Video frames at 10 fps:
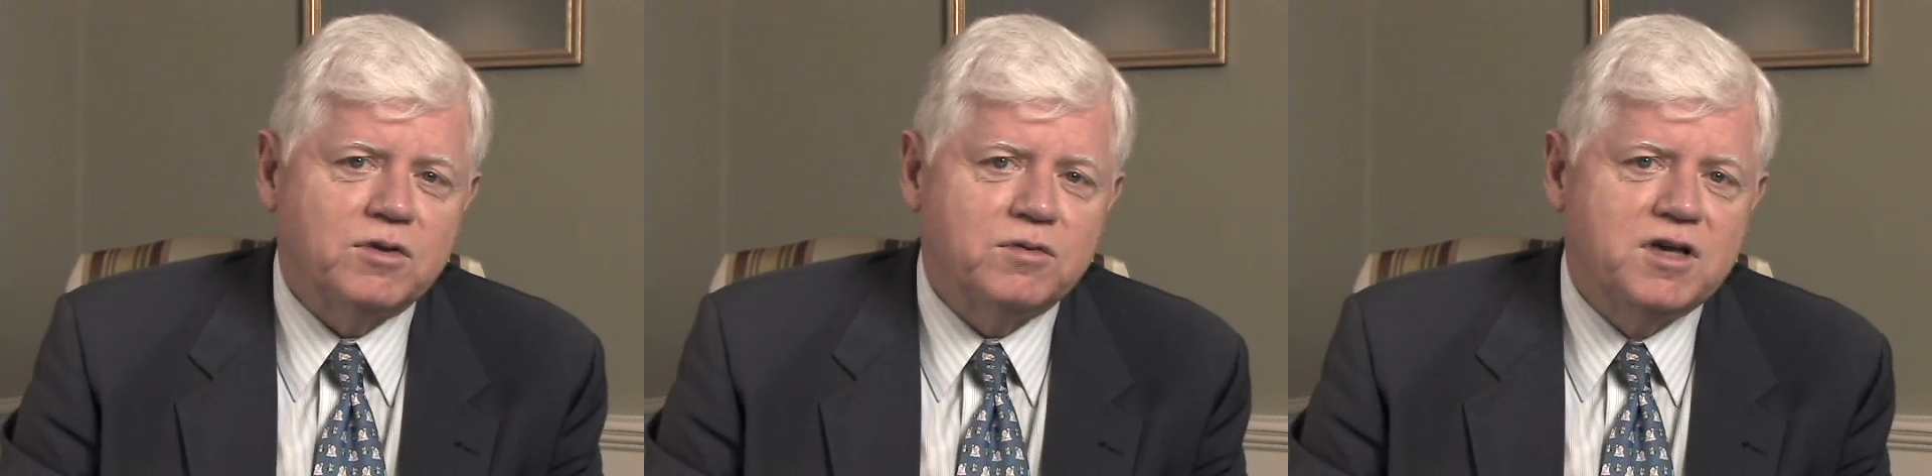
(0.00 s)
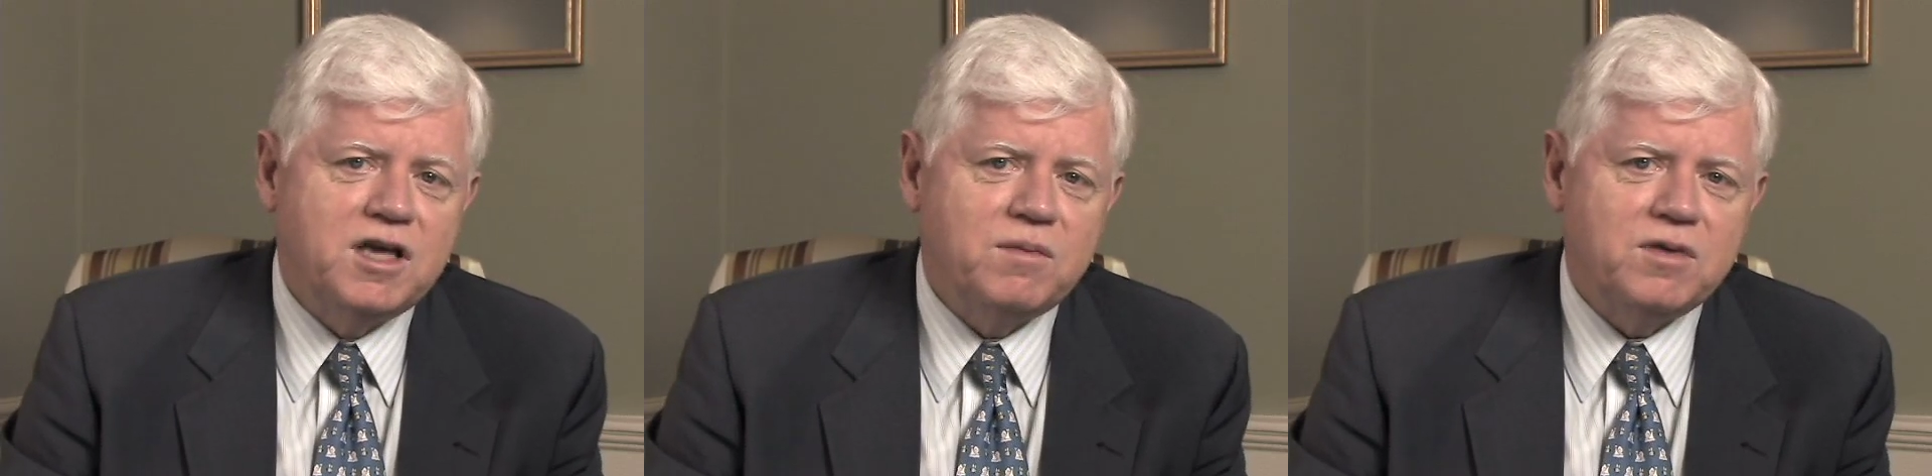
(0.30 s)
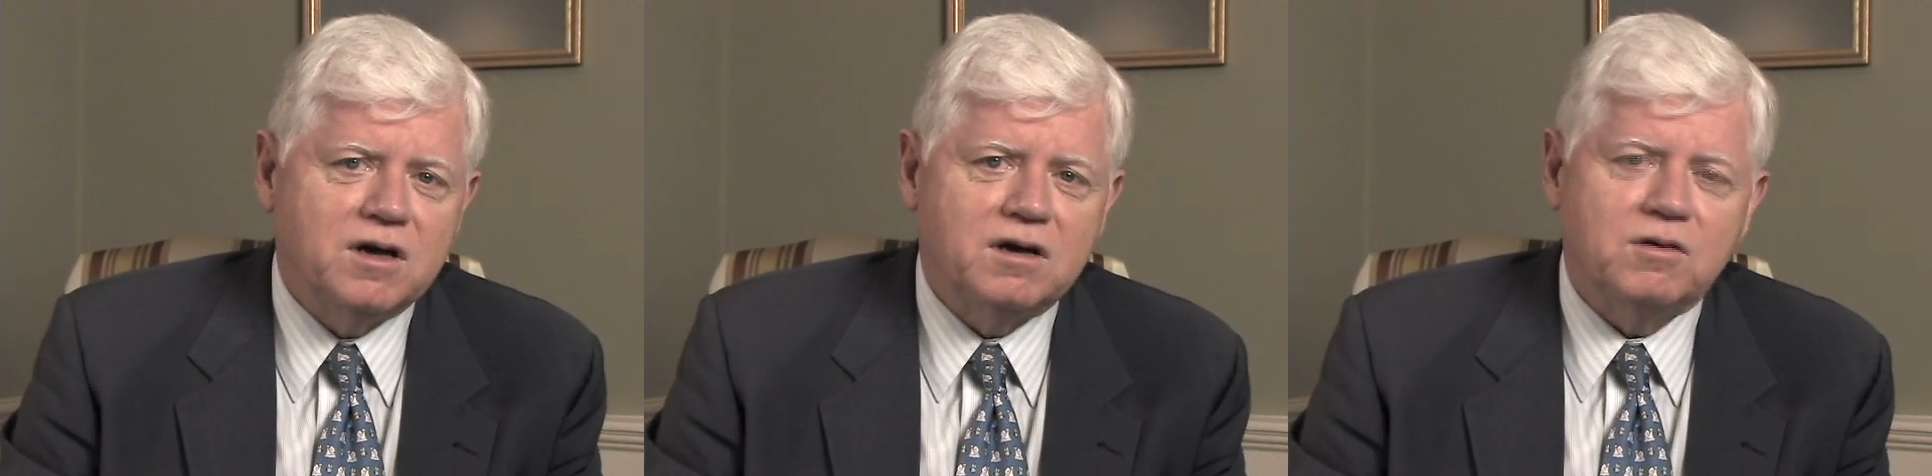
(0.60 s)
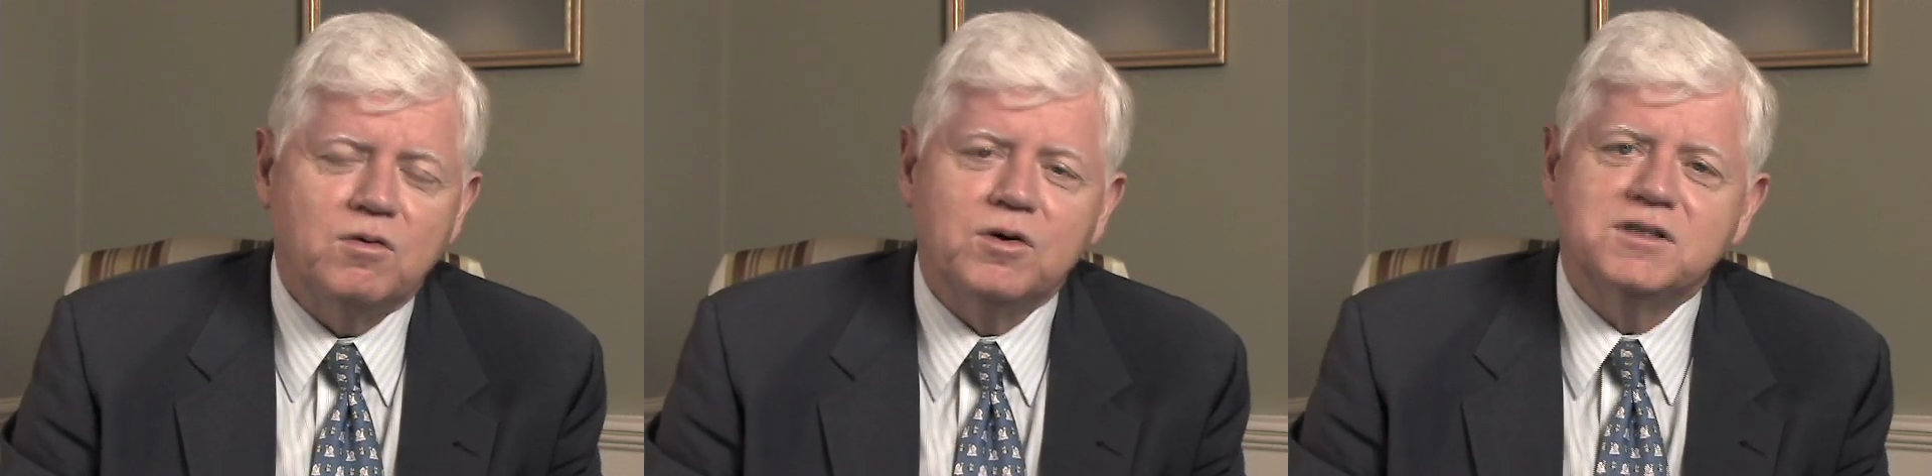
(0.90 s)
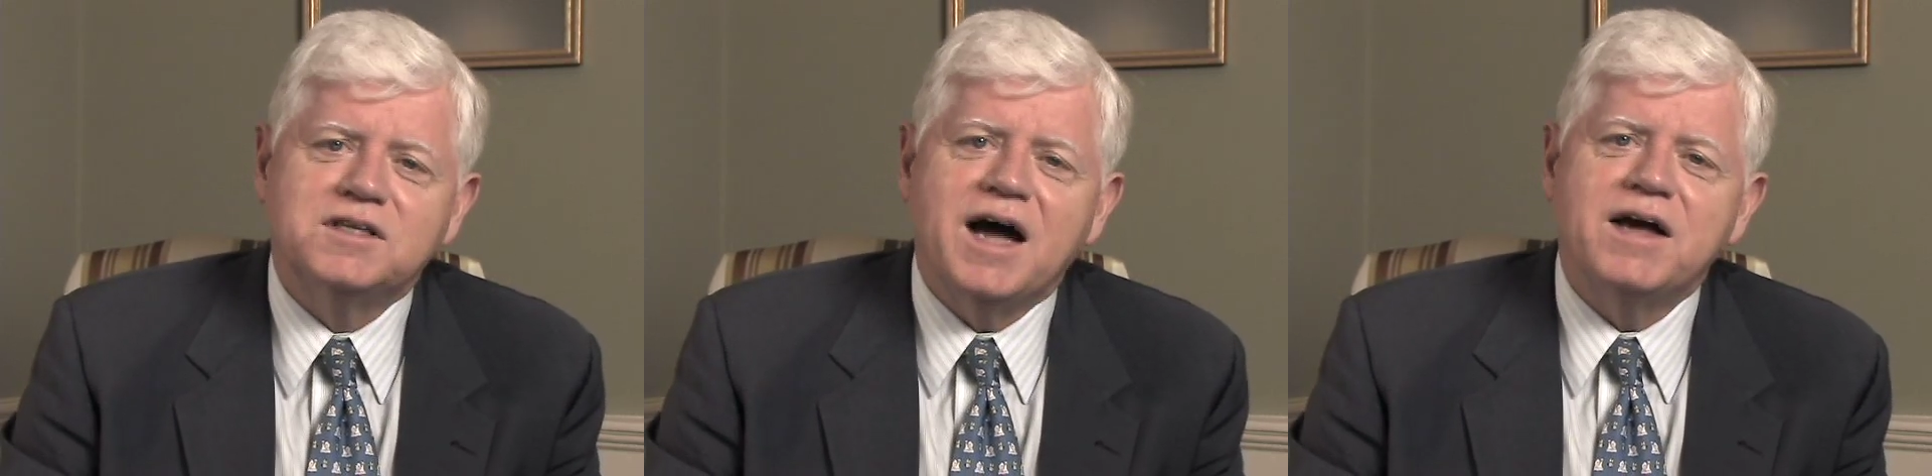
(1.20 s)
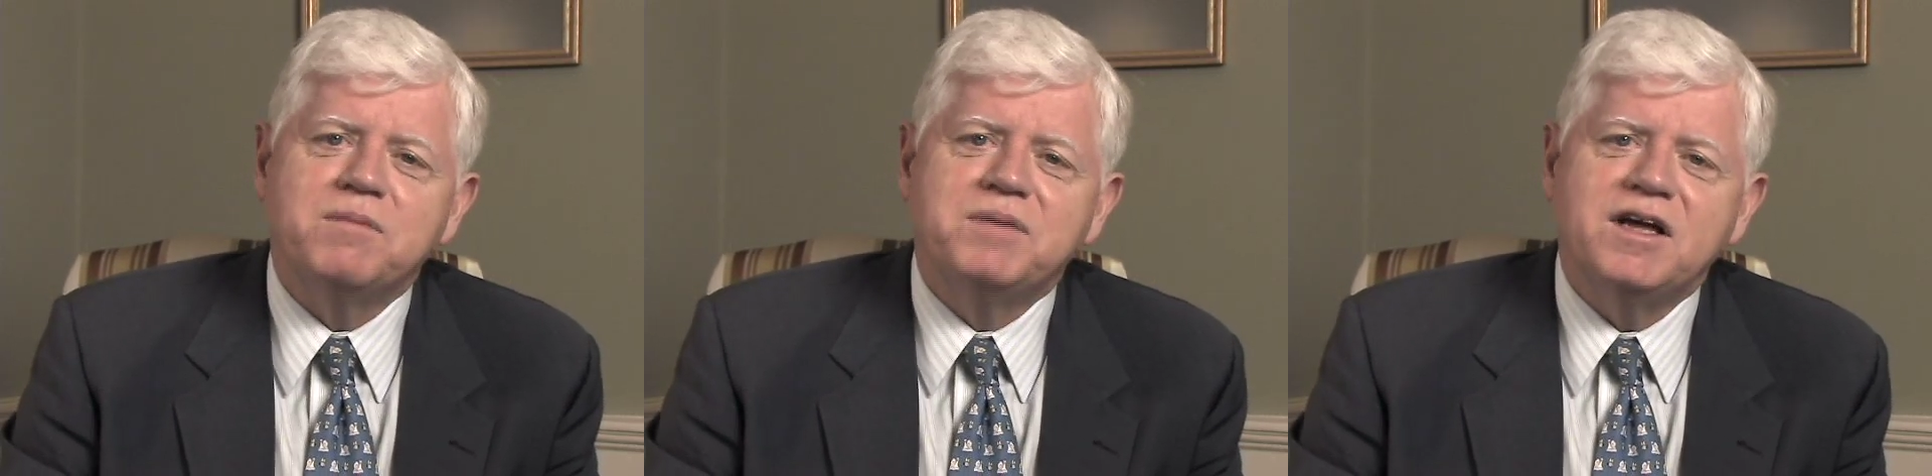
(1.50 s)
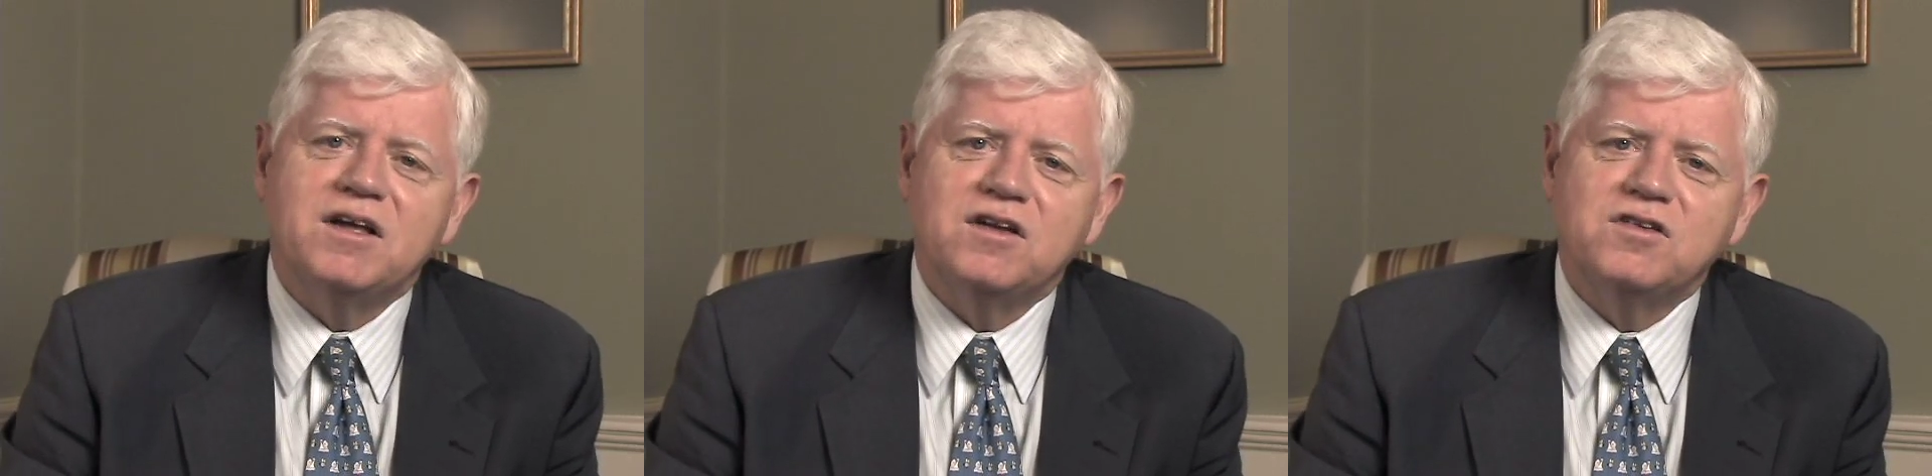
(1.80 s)
leukemia or
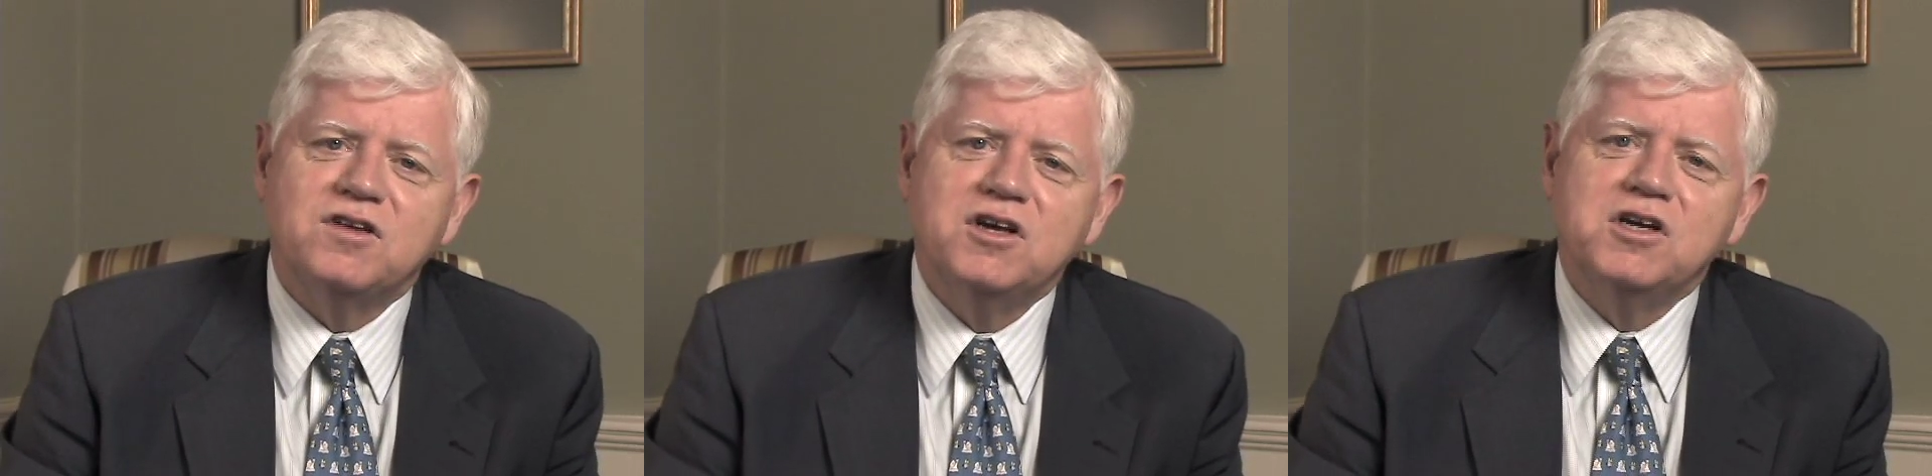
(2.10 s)
diabetes